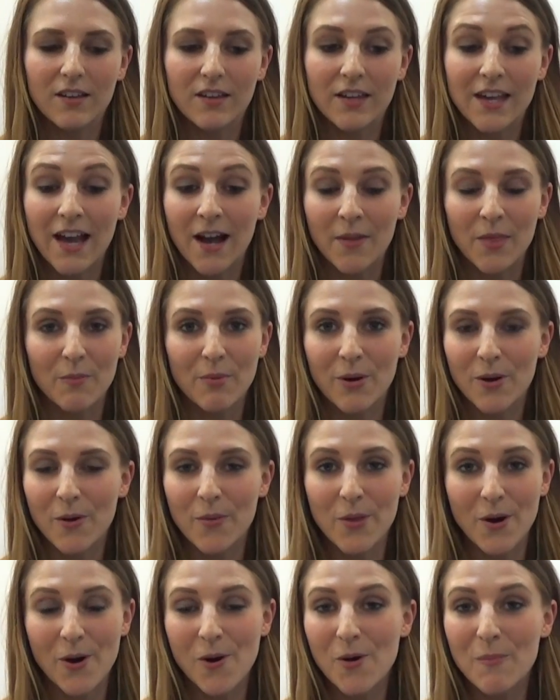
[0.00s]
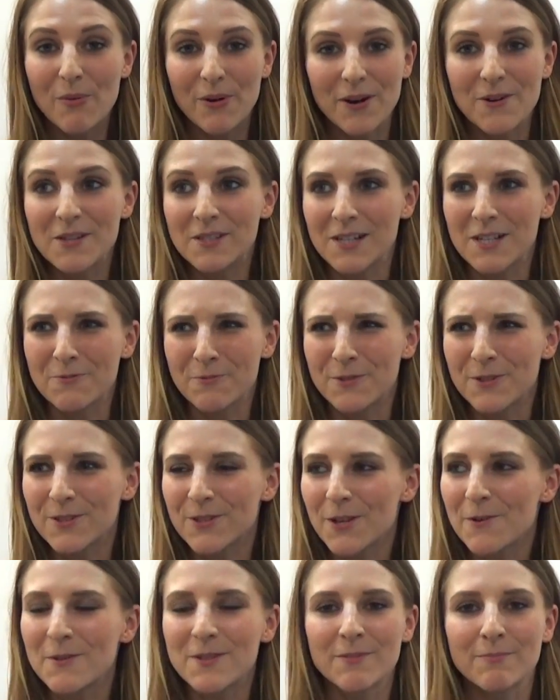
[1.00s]
yeah, the whole process was
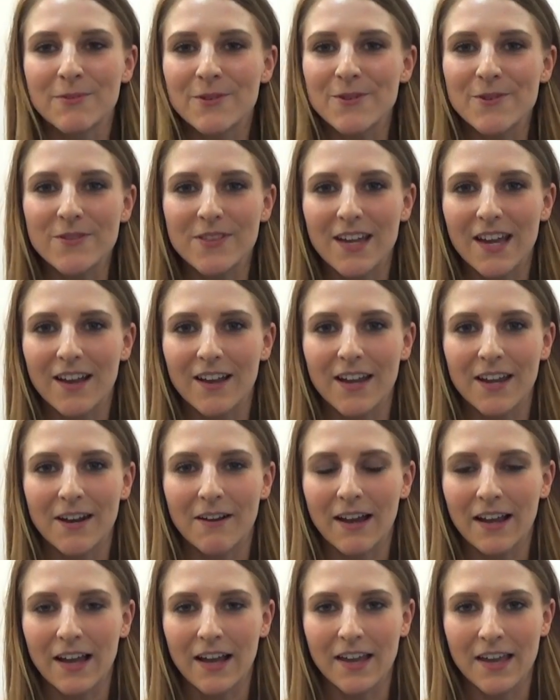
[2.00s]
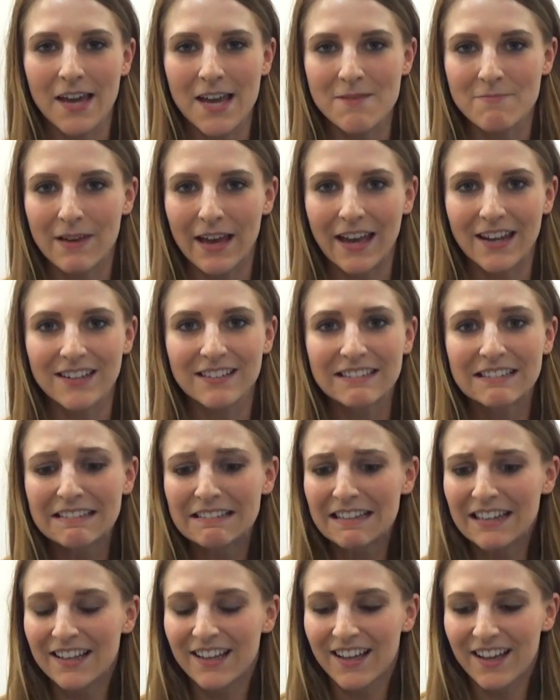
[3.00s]
so smooth. You know, I came in,
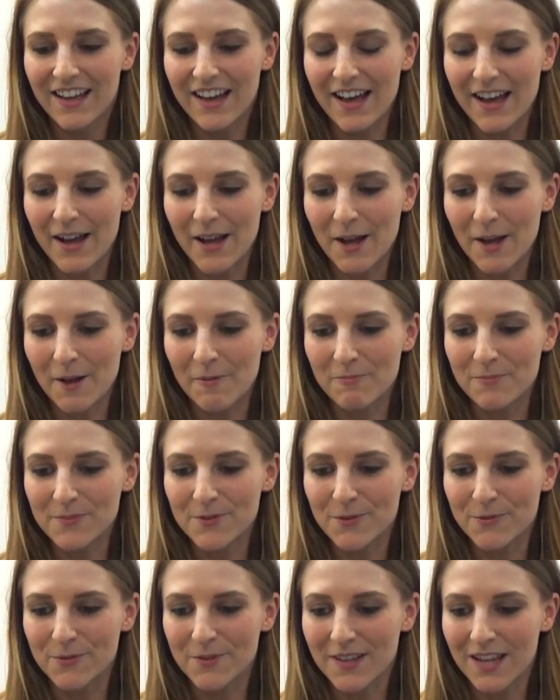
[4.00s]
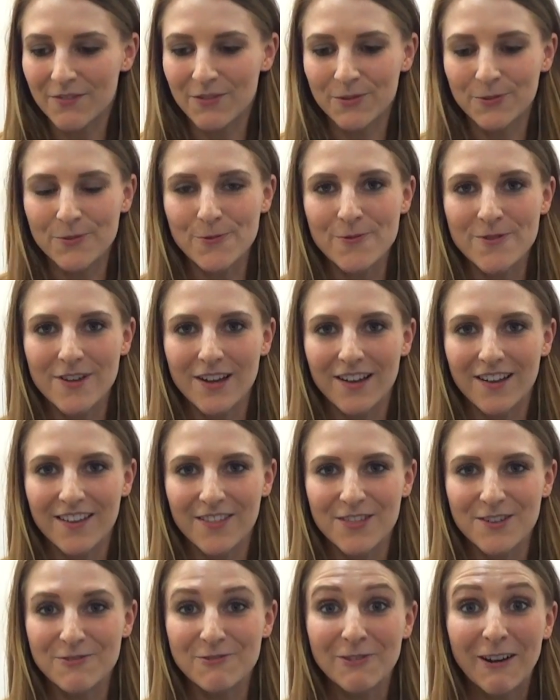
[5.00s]
so I was given all
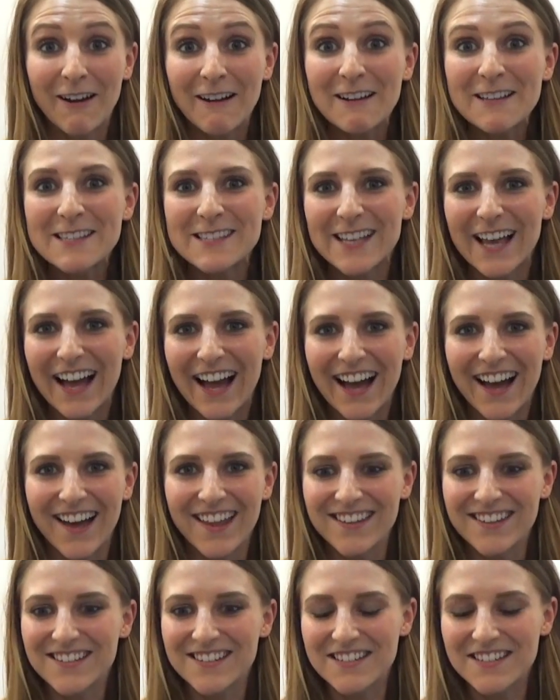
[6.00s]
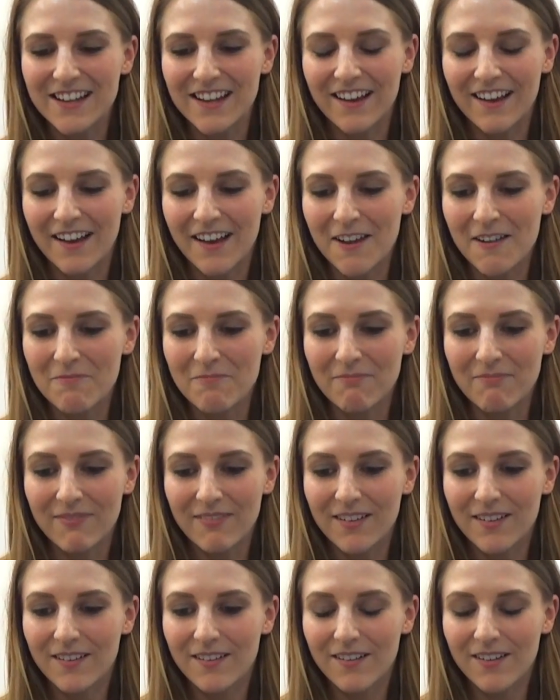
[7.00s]
the drugs,
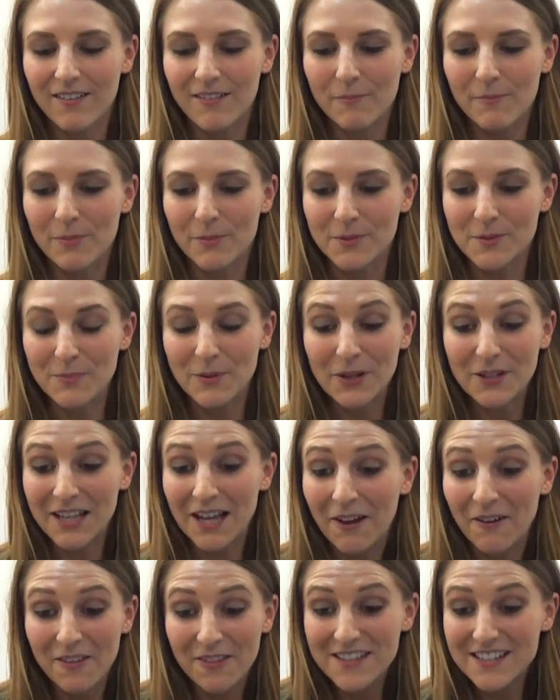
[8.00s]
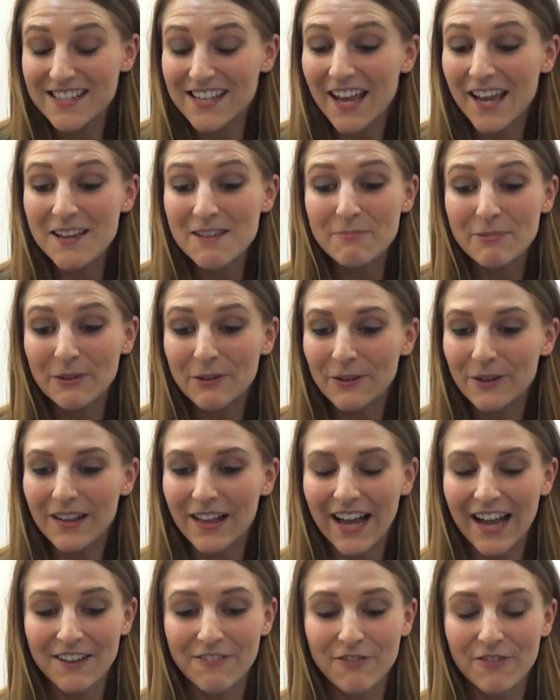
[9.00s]
and was put down the table
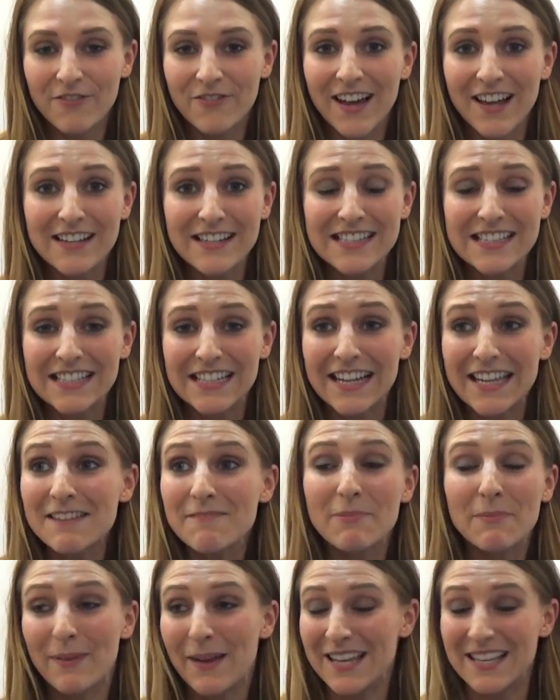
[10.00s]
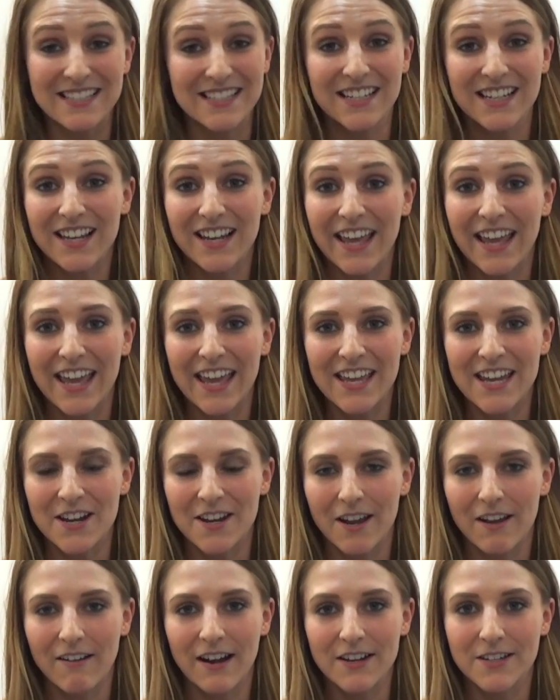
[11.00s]
and fell asleep, basically. You
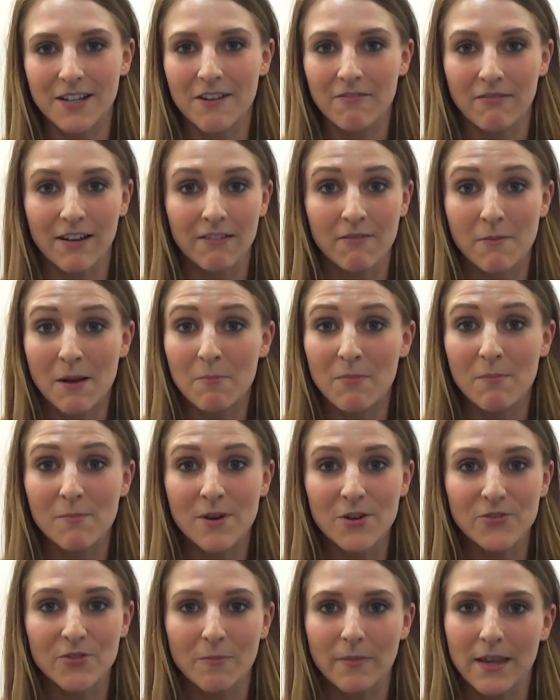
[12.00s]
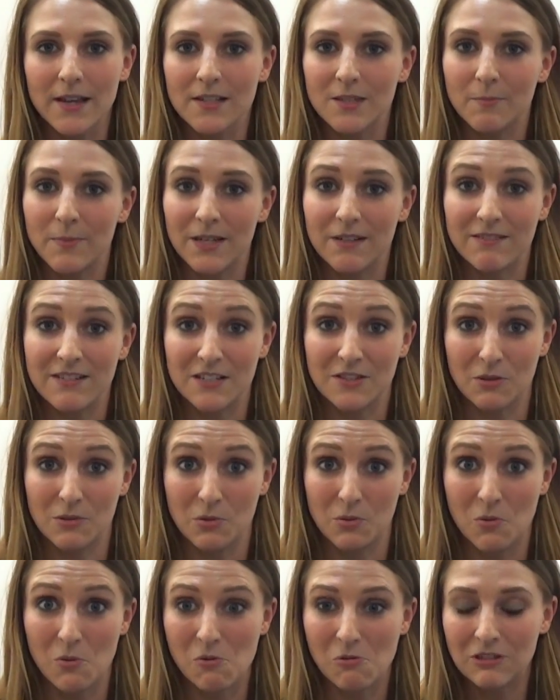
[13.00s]
know, I don't really remember much from the experience
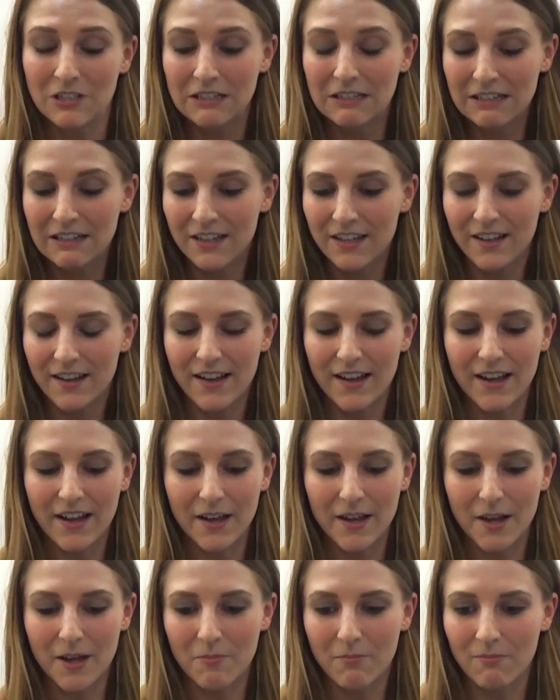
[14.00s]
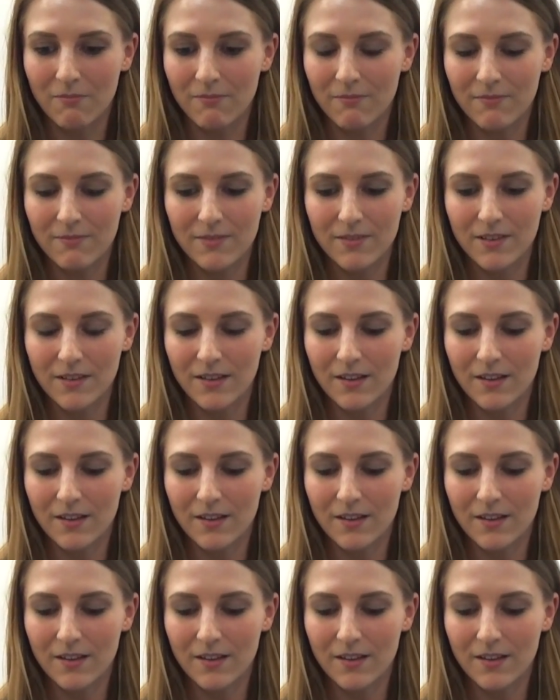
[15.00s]
at all, and